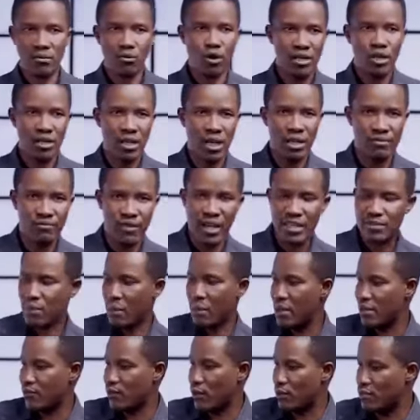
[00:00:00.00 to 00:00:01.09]
one advance
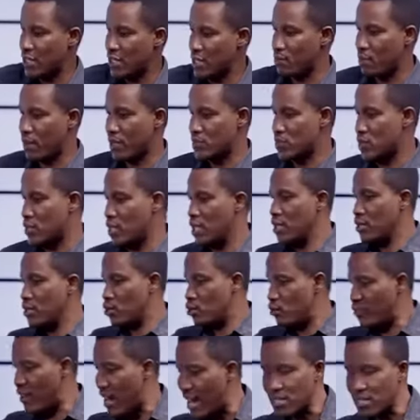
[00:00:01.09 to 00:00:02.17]
payment from this person,
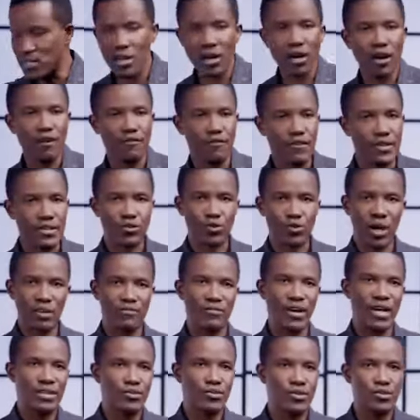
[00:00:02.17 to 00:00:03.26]
you've asked your office to
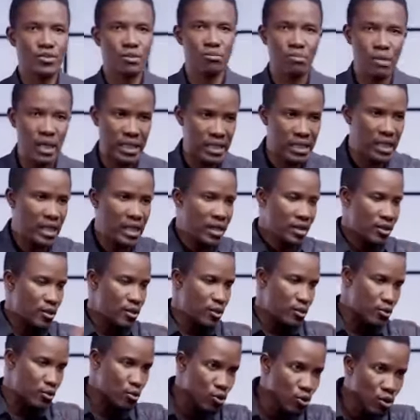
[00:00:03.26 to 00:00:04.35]
advance you some money,
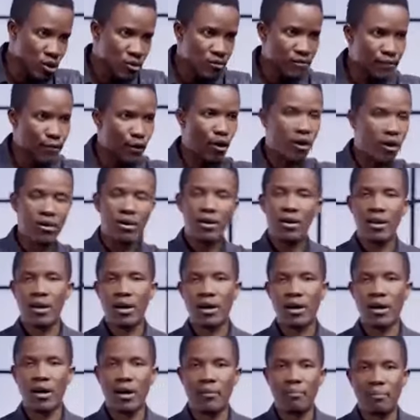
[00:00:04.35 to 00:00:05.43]
you look for
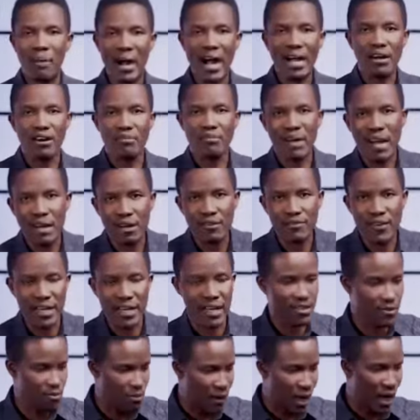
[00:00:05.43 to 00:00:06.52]
a bank or
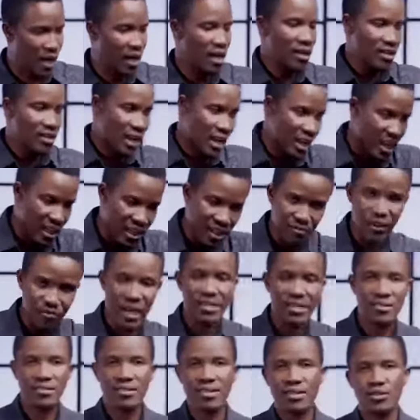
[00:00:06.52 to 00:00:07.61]
microfinance bank that can
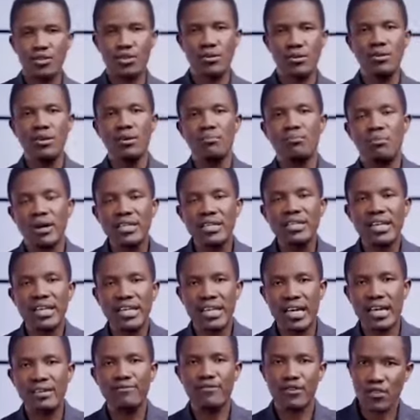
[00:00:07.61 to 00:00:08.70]
advance you money
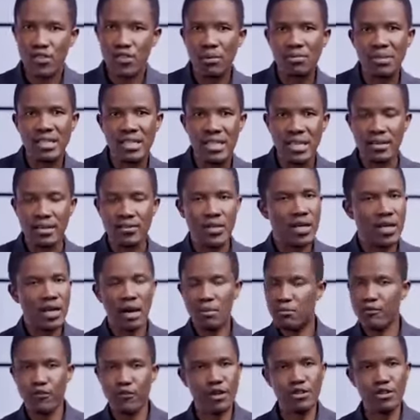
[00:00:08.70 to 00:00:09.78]
again for something else,
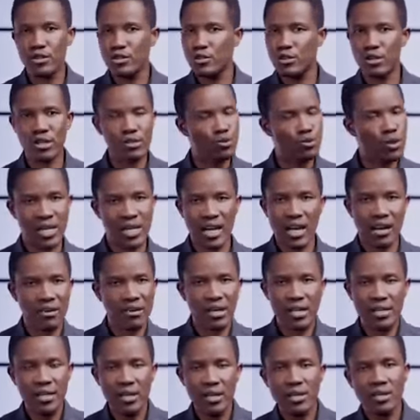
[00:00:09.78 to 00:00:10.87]
and before you know it, you're
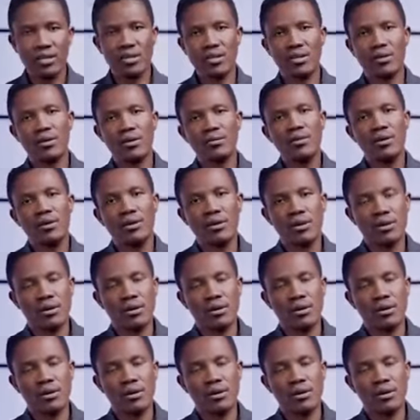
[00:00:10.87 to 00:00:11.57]
carrying, you know,